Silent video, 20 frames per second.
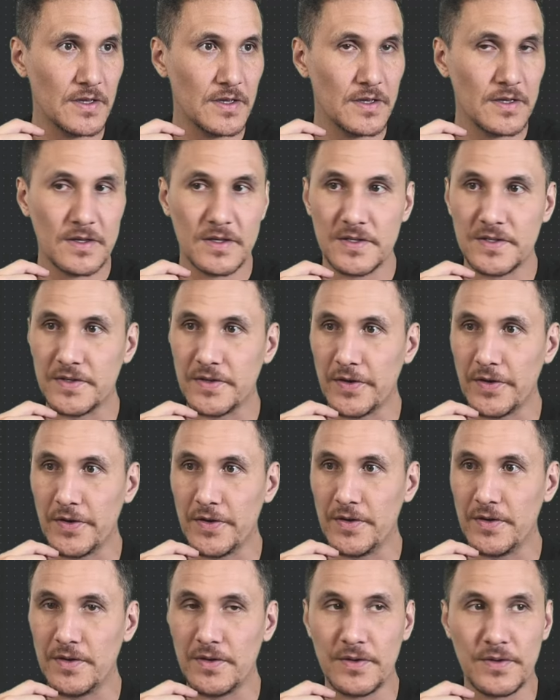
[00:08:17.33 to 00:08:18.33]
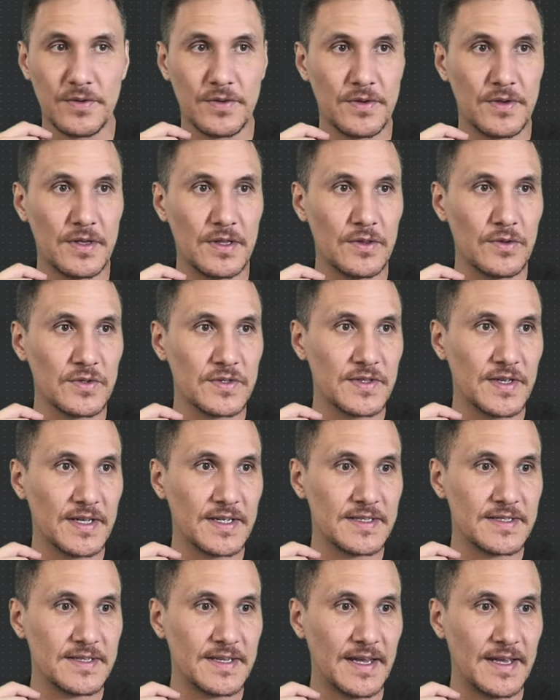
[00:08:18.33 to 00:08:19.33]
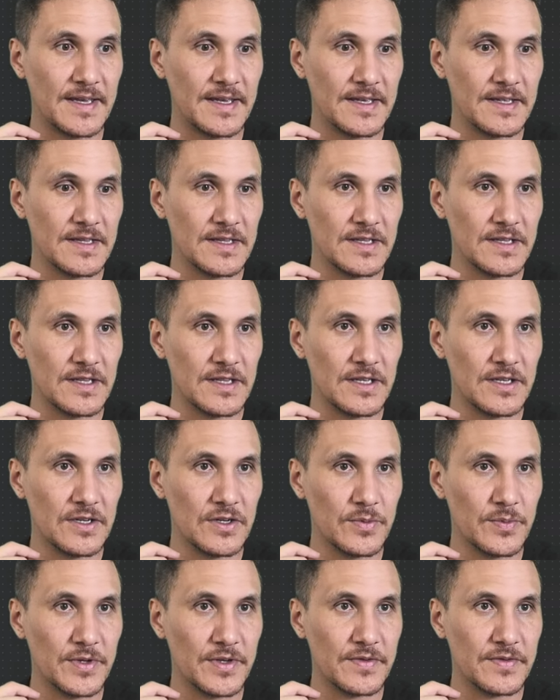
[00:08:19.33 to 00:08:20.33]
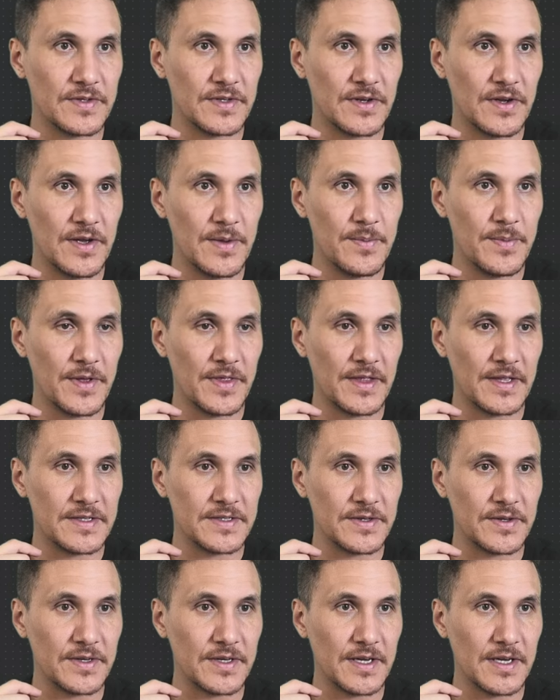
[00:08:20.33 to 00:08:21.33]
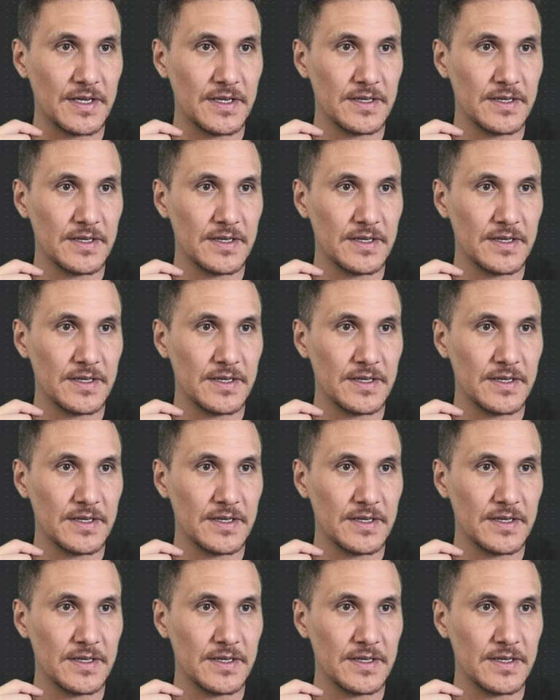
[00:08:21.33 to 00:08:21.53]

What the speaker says: So it looks like it's taking a little bit of time, but that's okay.